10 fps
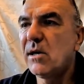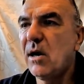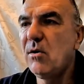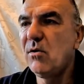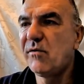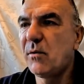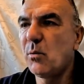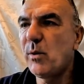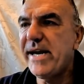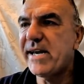Gove,
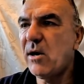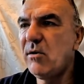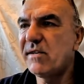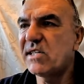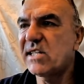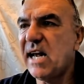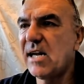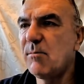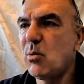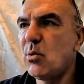weak over
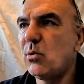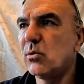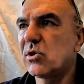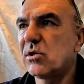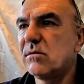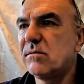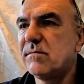scallop wars.